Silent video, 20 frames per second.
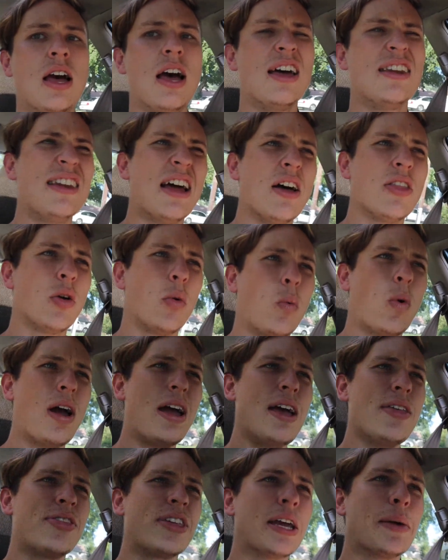Now the
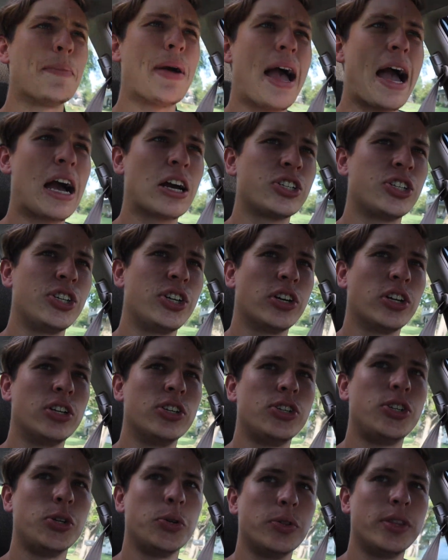way I think I'm actually
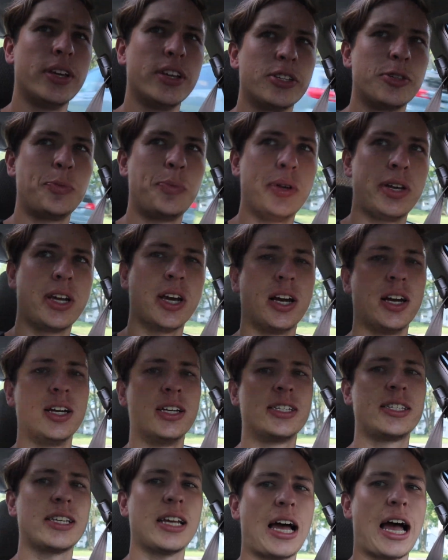gonna do this,
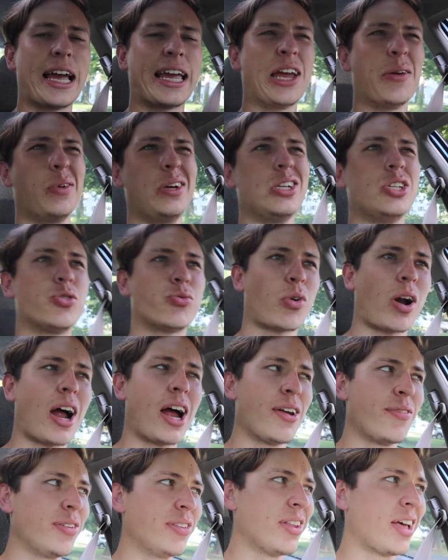because I can't really
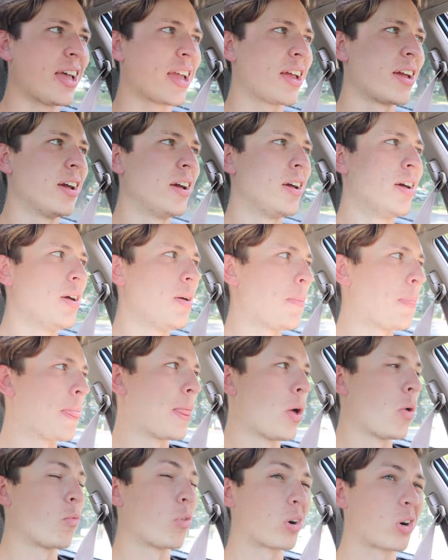drive and like
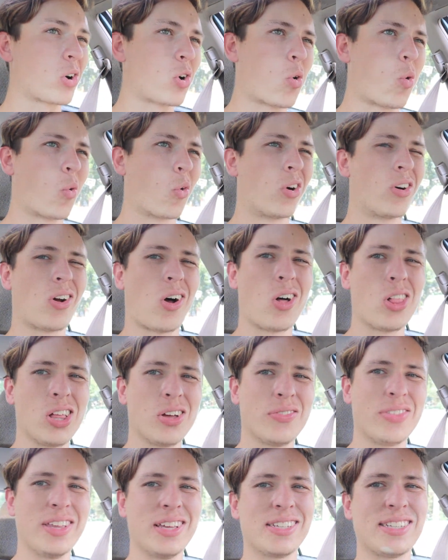record all
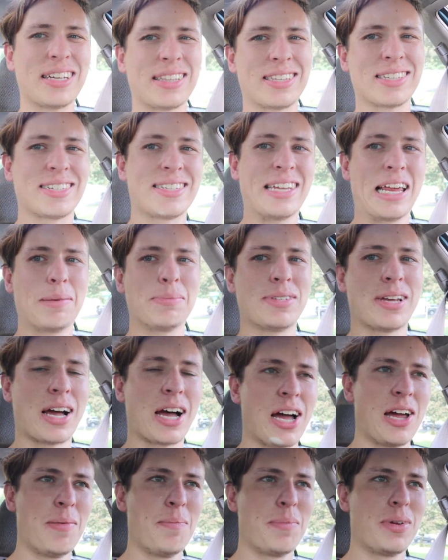of this at the same
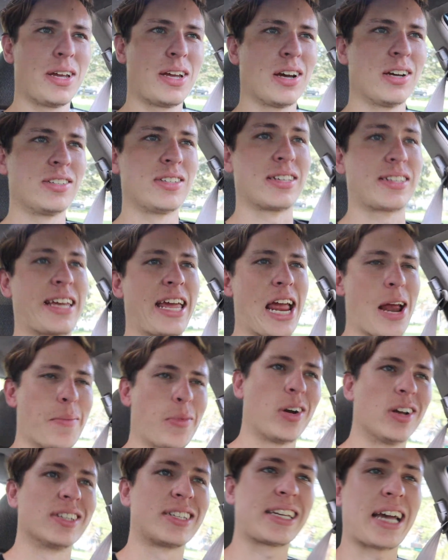time because this
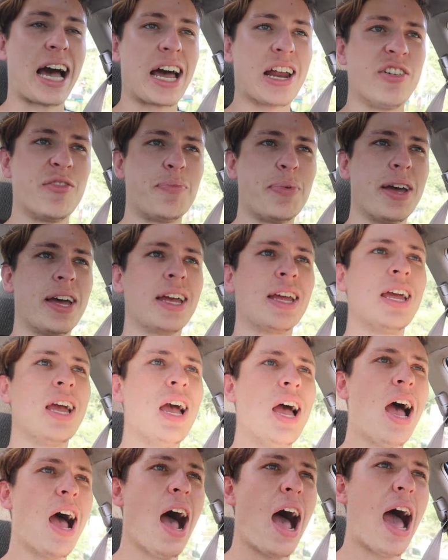camera is kind of big.
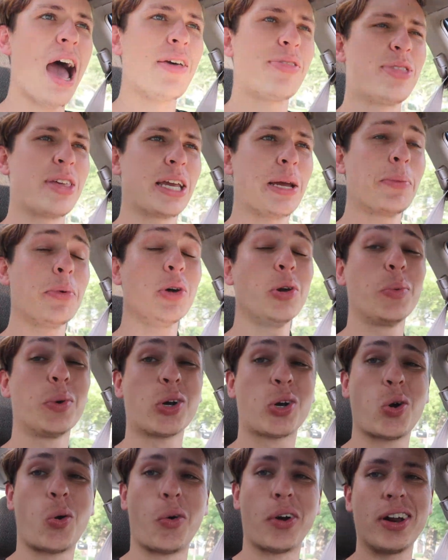I think I'm gonna
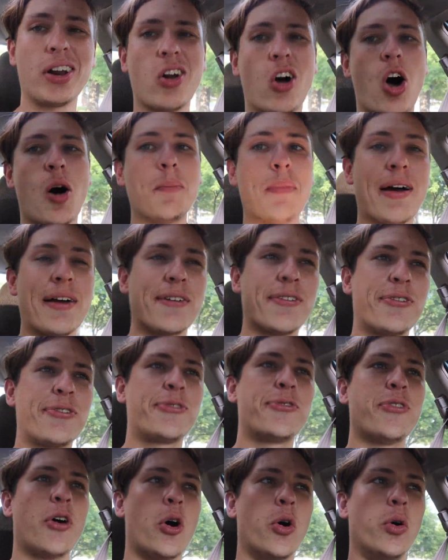record it on my
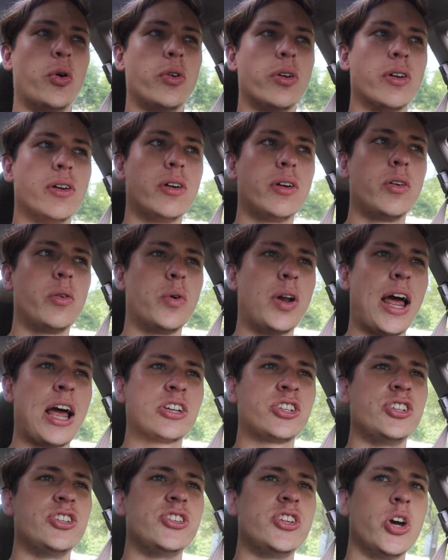phone when I
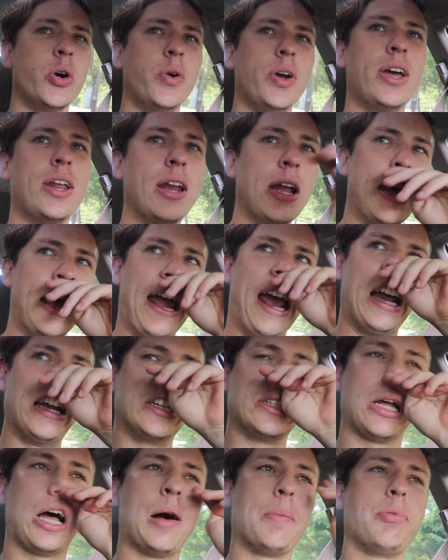actually do it and
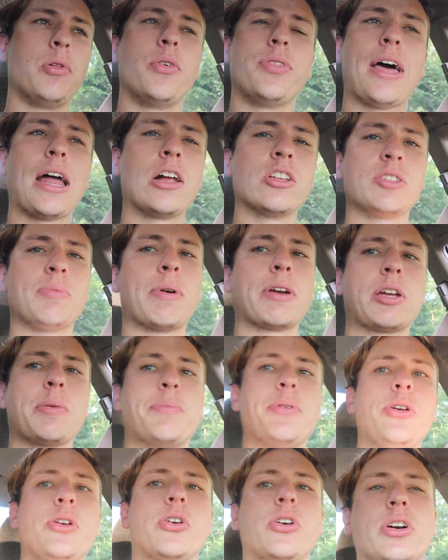just upload that onto my
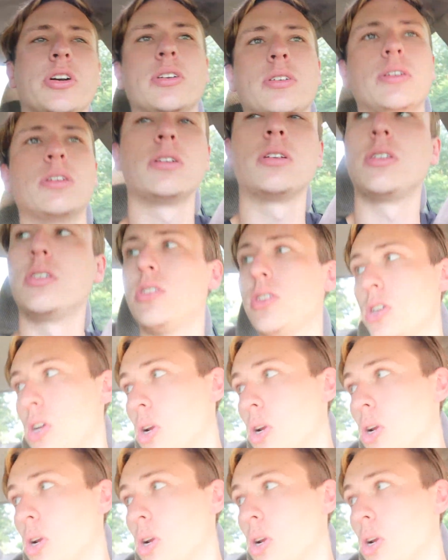computer and, you